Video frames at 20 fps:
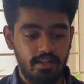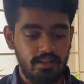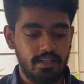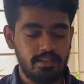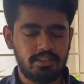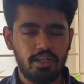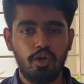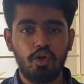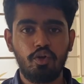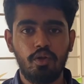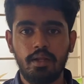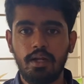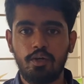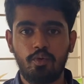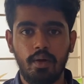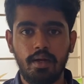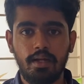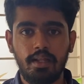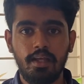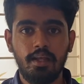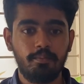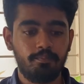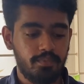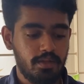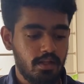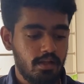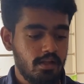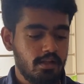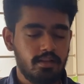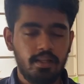In this alone, you'll get 20.
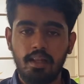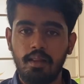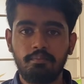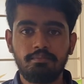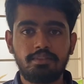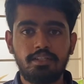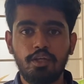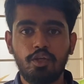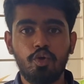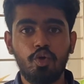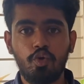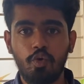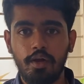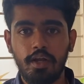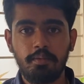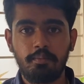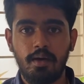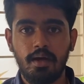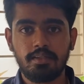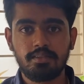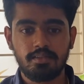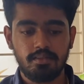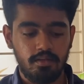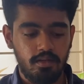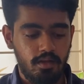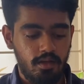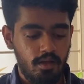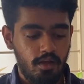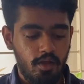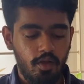Then MCQ, 20 marks.
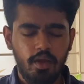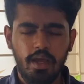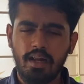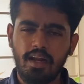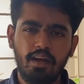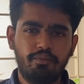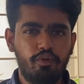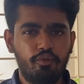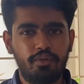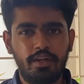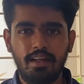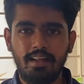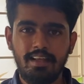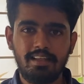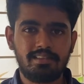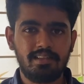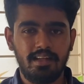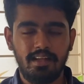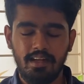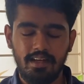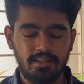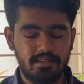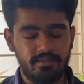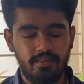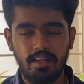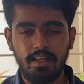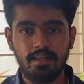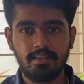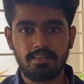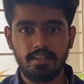You can get 15 easily. It is
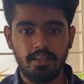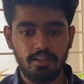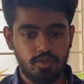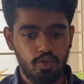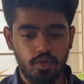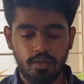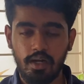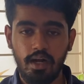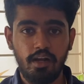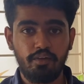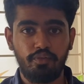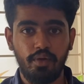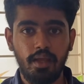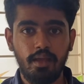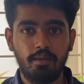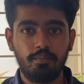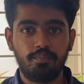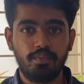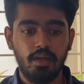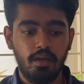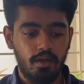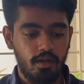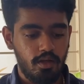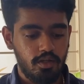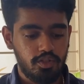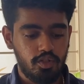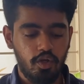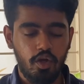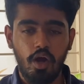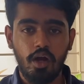very easy. So 35.
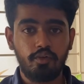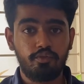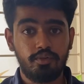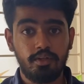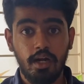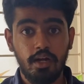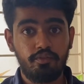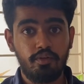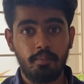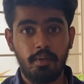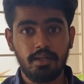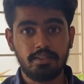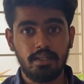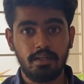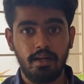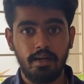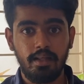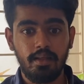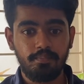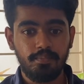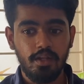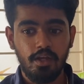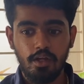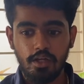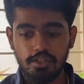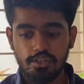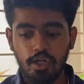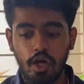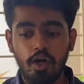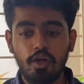So you got 35 marks already.
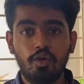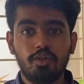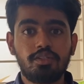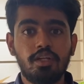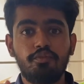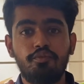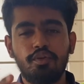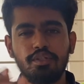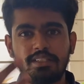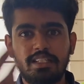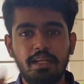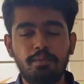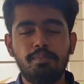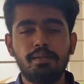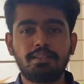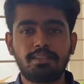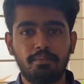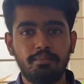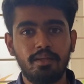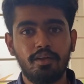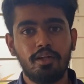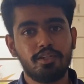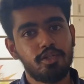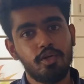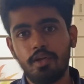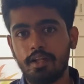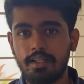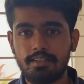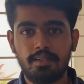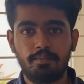Short notes, if you scribble something
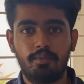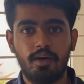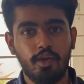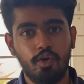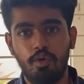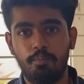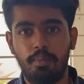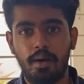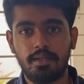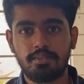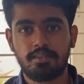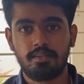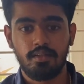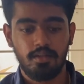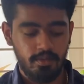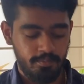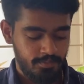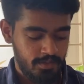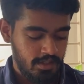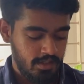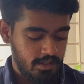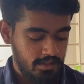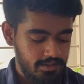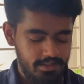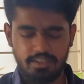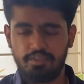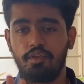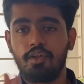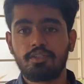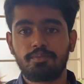also, you'll get some mark, you'll pass.
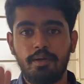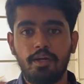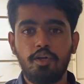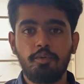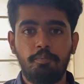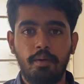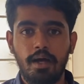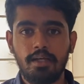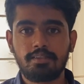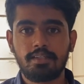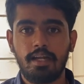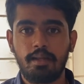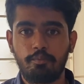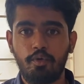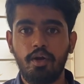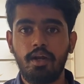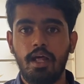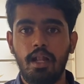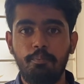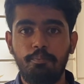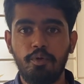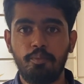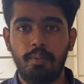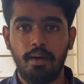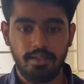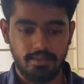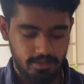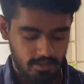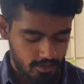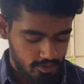This is meant to pass, and I'm going to help you
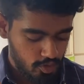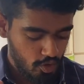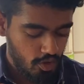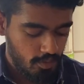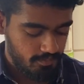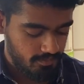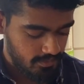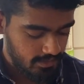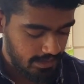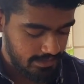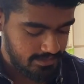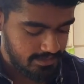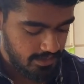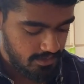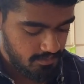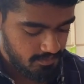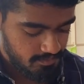pass. So that's it.